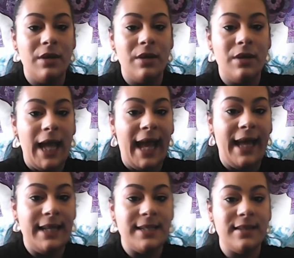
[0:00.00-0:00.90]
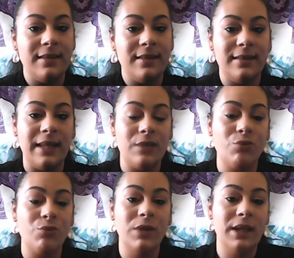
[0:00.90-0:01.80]
And that's
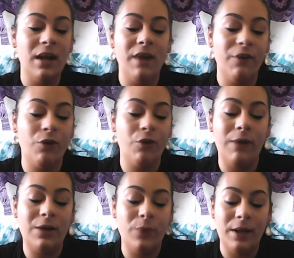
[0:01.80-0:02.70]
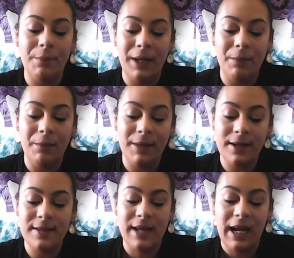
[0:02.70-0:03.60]
really not the correct way to be,
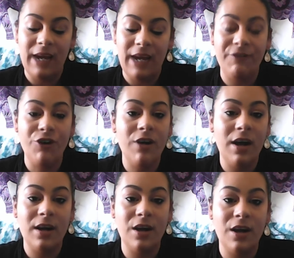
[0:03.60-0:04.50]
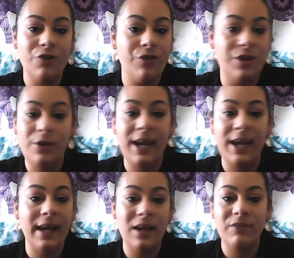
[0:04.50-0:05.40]
because if you're not 100, you
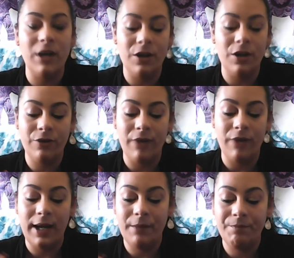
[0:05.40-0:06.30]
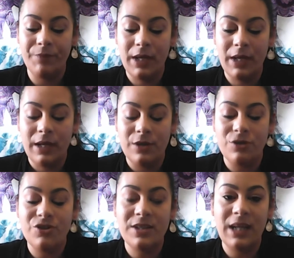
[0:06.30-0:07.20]
can't give 100, right? So
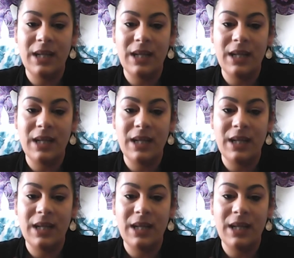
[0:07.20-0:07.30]
just keep